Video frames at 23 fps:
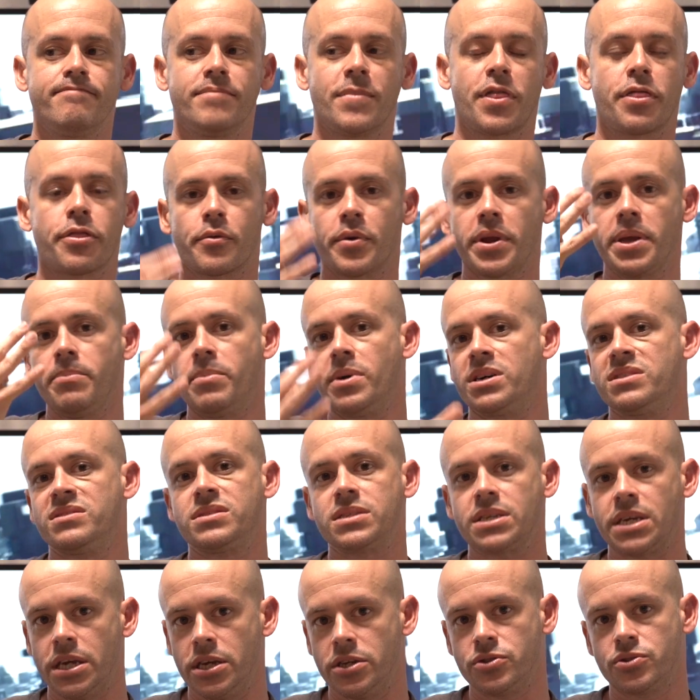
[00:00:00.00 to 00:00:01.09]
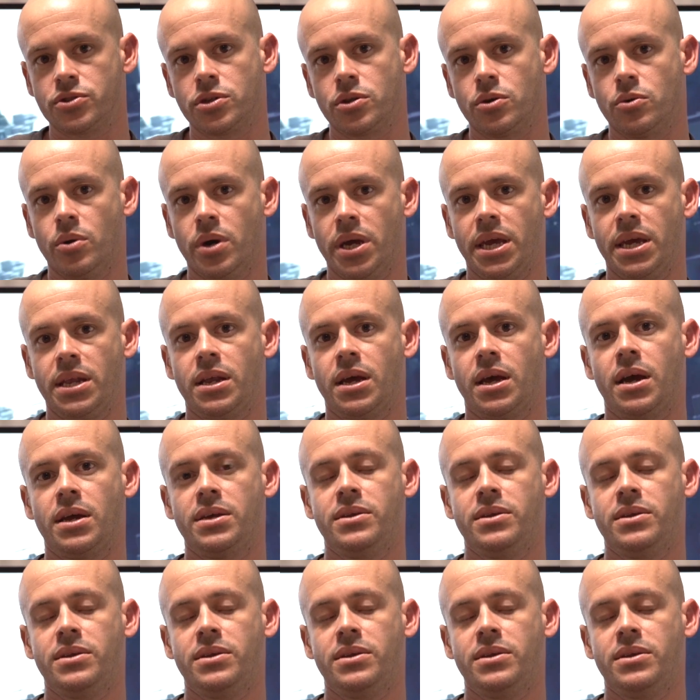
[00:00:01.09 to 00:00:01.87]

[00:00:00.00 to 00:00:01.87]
3 months into it,